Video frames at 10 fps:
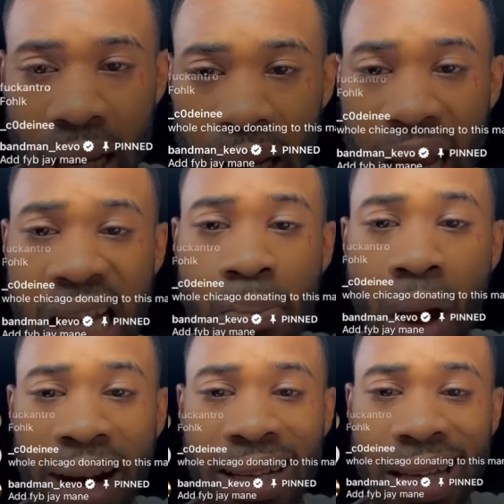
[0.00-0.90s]
It's
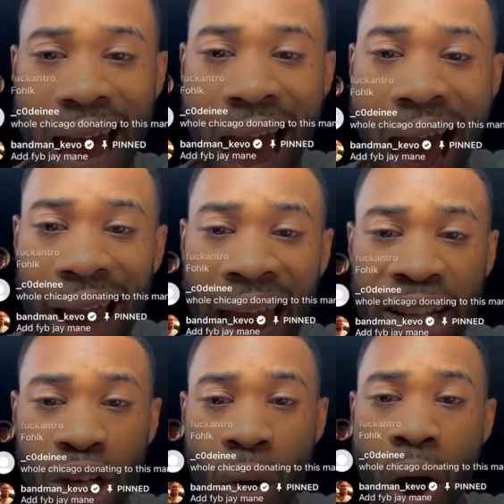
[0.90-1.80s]
money sign. I
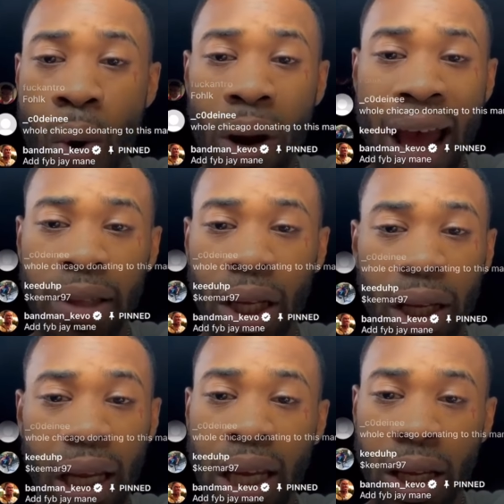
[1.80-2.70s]
got your hoe without the
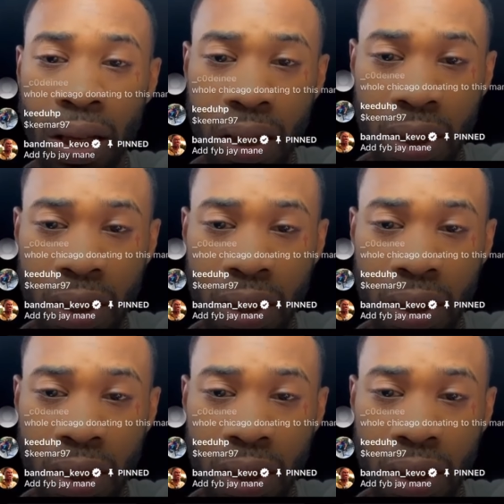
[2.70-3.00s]
E.